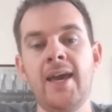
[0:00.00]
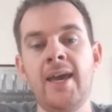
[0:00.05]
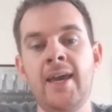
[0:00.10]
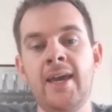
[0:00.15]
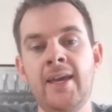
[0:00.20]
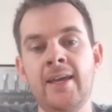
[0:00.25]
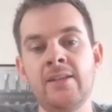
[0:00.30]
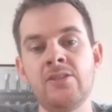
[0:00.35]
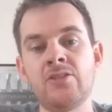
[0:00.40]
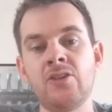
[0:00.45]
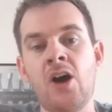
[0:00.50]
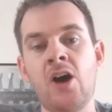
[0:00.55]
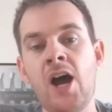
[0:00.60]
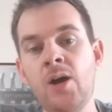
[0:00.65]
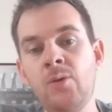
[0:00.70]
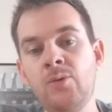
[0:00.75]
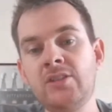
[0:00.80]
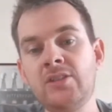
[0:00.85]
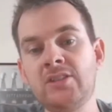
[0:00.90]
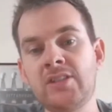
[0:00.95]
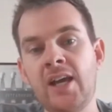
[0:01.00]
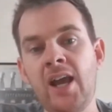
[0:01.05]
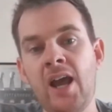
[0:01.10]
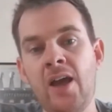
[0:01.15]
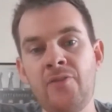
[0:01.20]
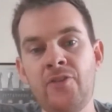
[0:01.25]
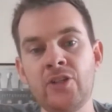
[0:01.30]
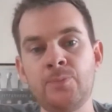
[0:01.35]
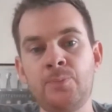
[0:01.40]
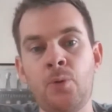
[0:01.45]
And I would say
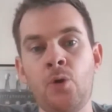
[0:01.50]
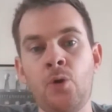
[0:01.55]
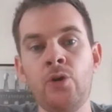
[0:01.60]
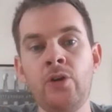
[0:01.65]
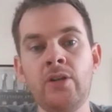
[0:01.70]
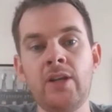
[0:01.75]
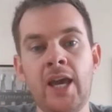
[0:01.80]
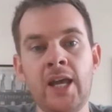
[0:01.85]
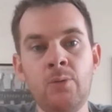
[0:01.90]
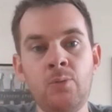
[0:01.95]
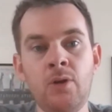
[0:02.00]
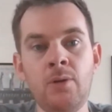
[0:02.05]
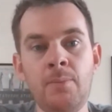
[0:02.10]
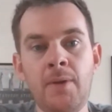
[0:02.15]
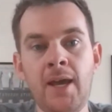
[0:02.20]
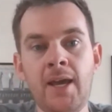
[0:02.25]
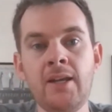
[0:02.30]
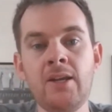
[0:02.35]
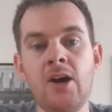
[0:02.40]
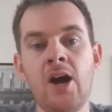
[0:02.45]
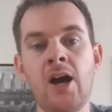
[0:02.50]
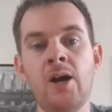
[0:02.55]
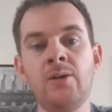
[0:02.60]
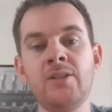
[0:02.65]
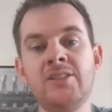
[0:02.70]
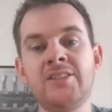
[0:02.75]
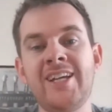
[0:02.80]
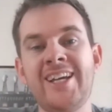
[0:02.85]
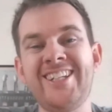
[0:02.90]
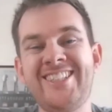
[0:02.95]
at this point, Edwin man, I
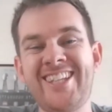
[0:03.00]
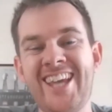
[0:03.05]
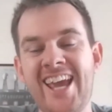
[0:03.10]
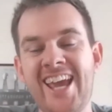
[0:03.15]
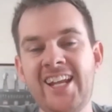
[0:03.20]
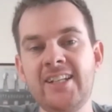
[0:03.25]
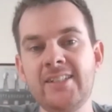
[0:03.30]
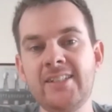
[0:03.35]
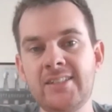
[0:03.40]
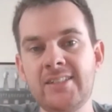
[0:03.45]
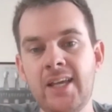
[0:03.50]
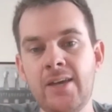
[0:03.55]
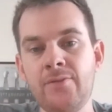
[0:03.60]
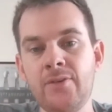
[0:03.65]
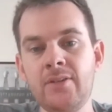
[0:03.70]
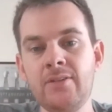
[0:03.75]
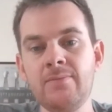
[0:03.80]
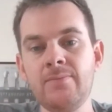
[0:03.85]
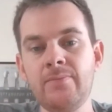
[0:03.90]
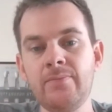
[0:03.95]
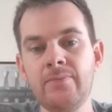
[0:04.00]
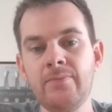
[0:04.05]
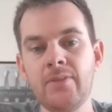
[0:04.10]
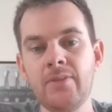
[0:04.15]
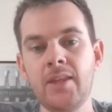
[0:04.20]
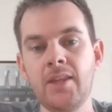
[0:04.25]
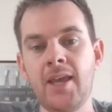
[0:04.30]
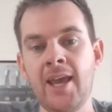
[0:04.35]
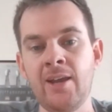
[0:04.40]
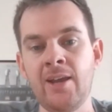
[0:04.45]
would say 10 and 7
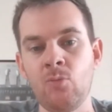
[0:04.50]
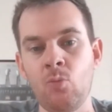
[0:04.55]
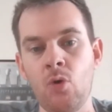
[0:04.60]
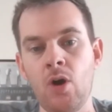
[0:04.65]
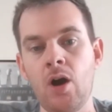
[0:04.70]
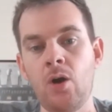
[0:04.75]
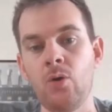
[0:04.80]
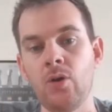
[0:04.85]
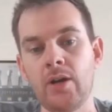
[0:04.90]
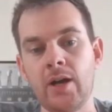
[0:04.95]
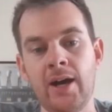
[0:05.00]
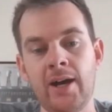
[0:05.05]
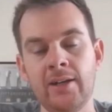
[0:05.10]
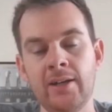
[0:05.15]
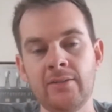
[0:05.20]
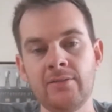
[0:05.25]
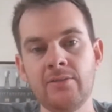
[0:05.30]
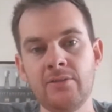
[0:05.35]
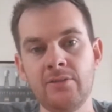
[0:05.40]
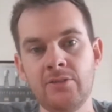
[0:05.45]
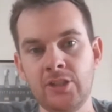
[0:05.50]
and wild card.